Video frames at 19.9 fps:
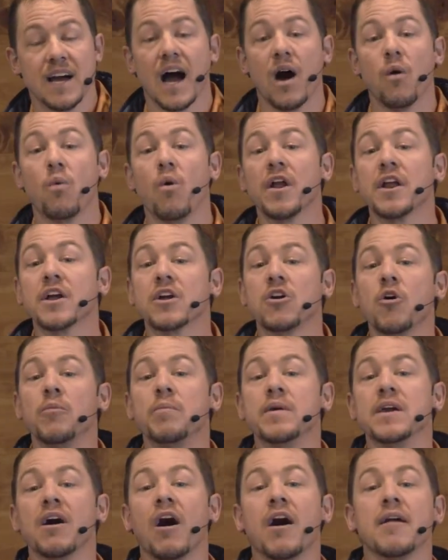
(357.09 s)
I want to go
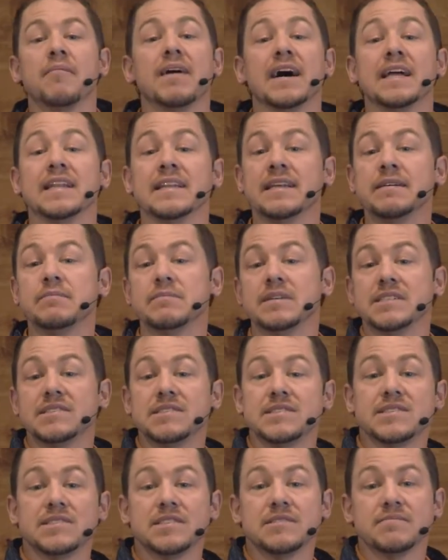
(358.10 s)
beyond my
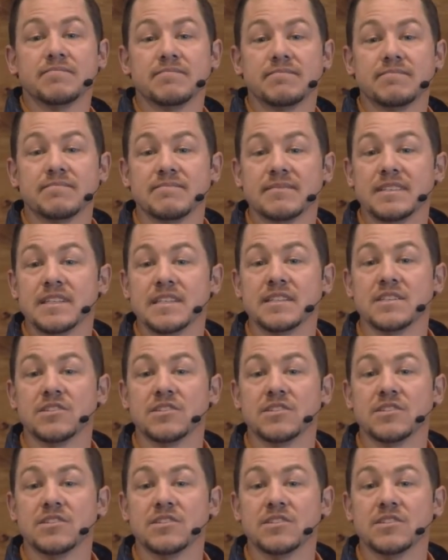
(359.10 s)
limits in